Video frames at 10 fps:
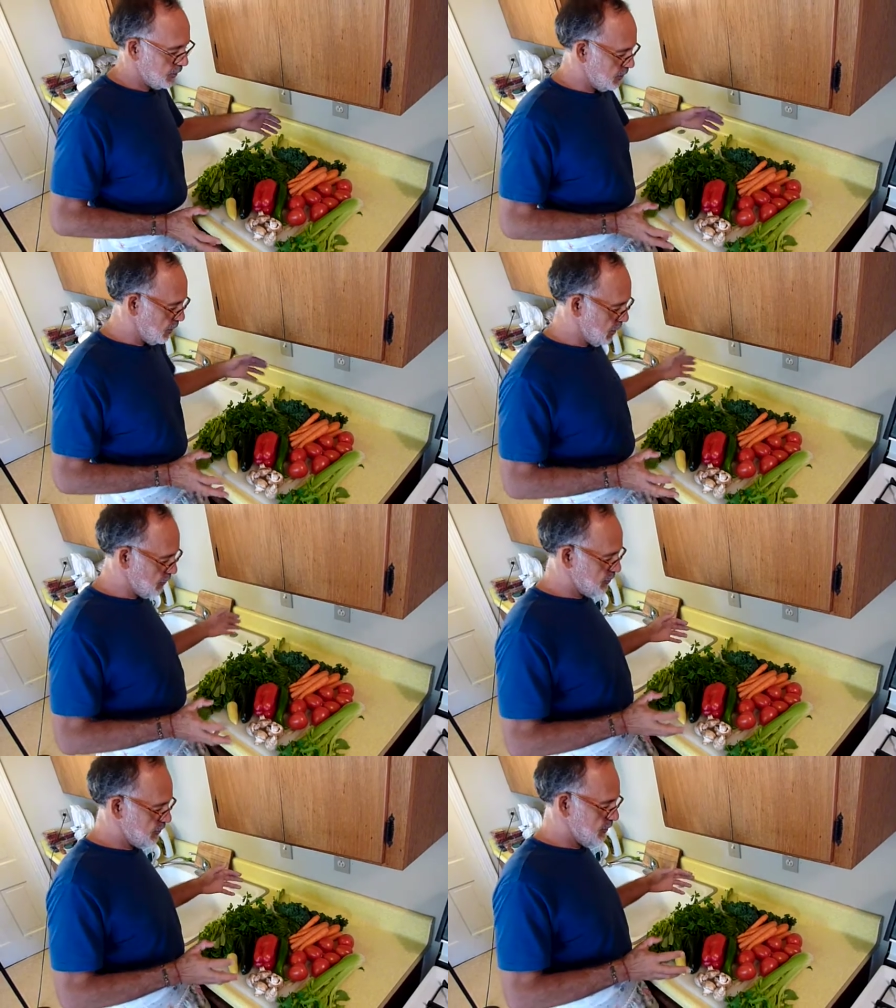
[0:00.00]

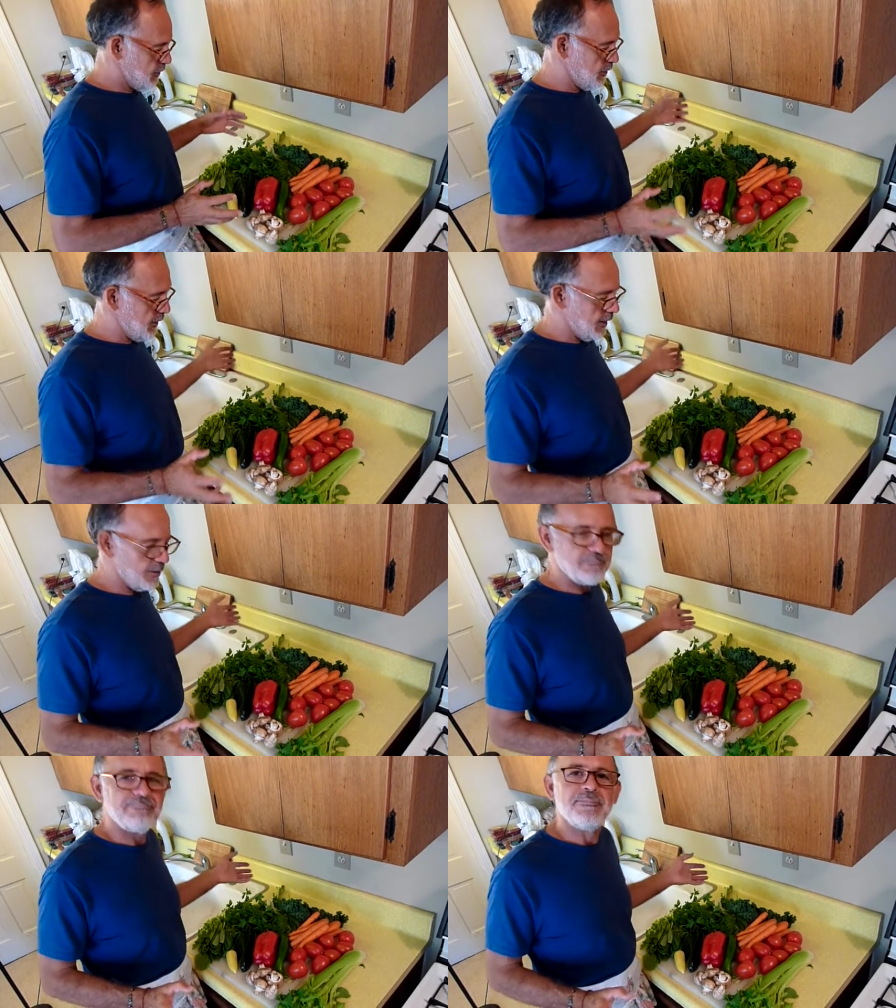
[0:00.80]
because they're
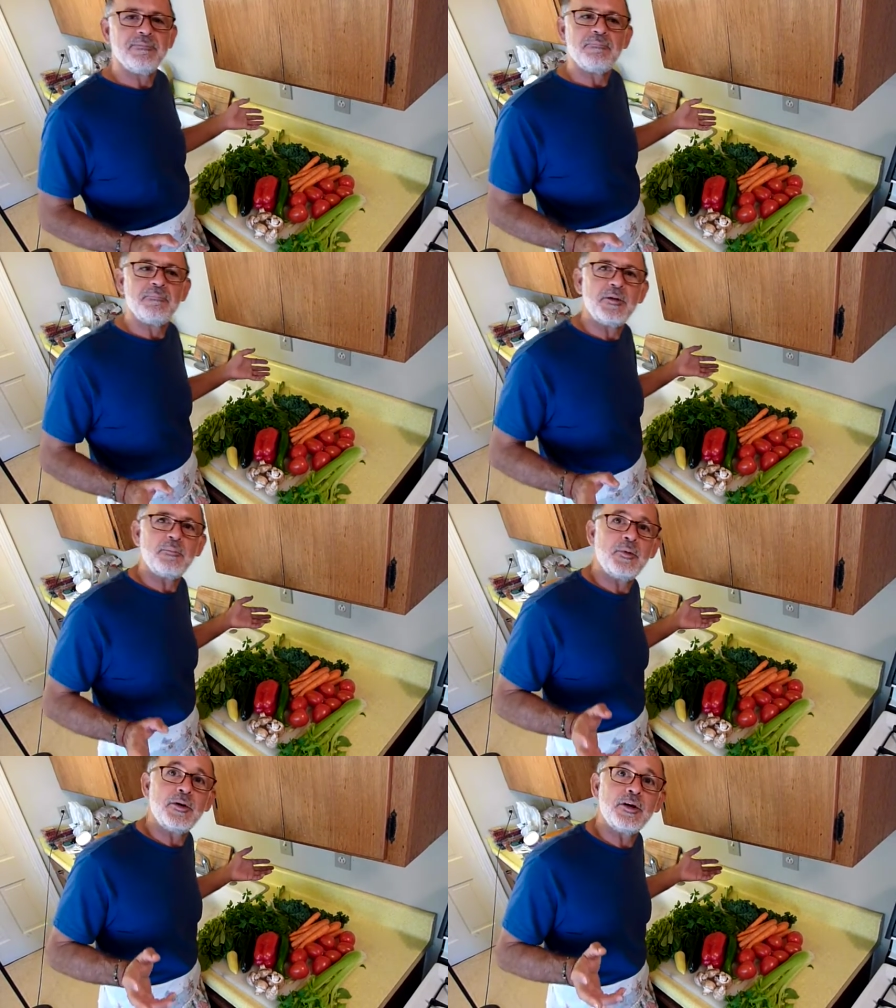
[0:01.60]

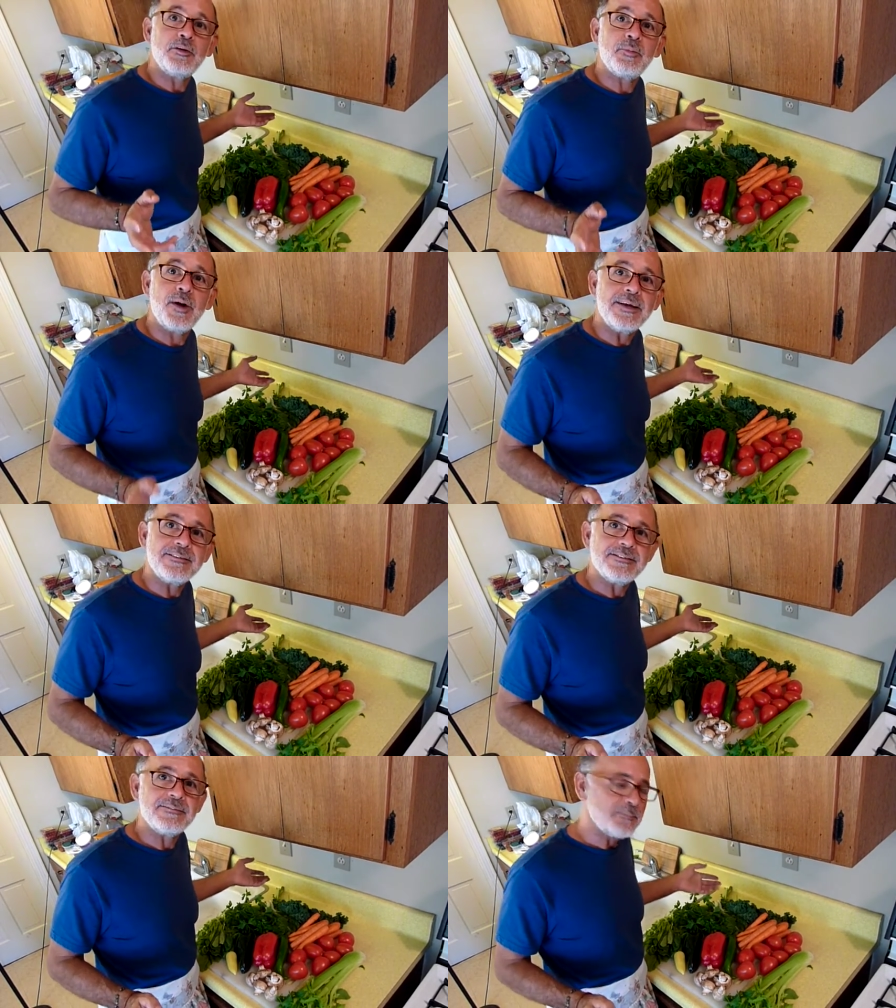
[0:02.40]
pretty good
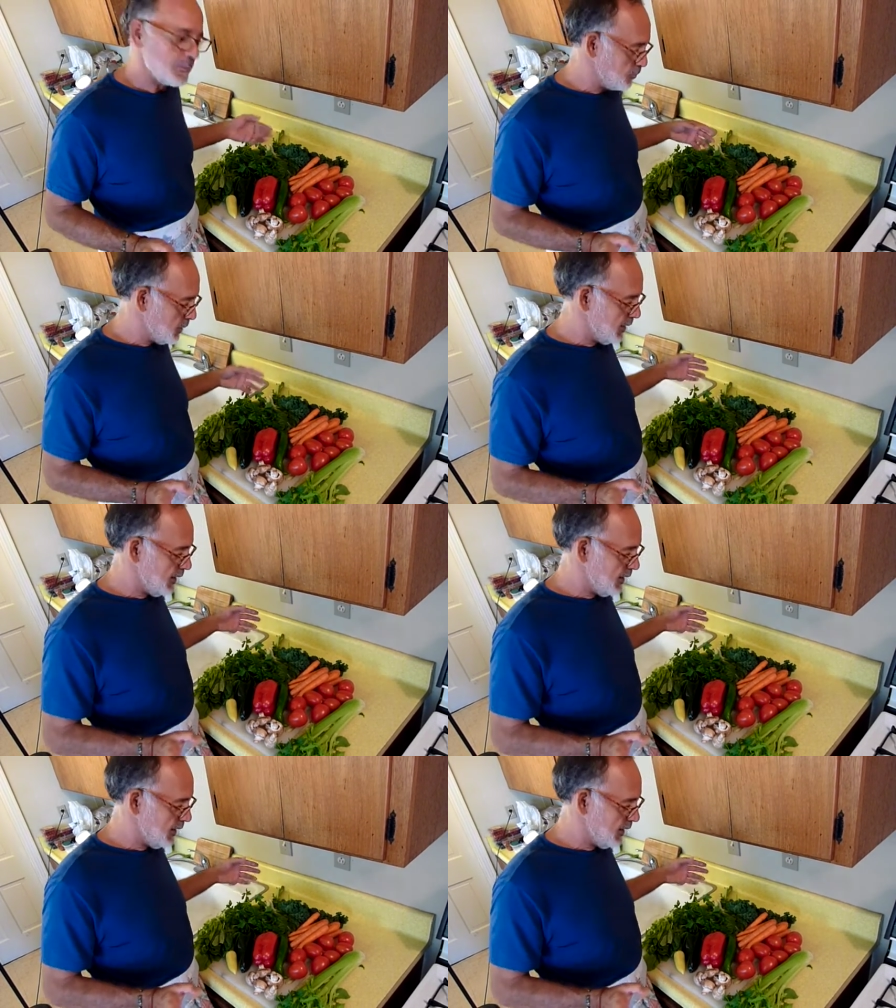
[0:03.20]
price. But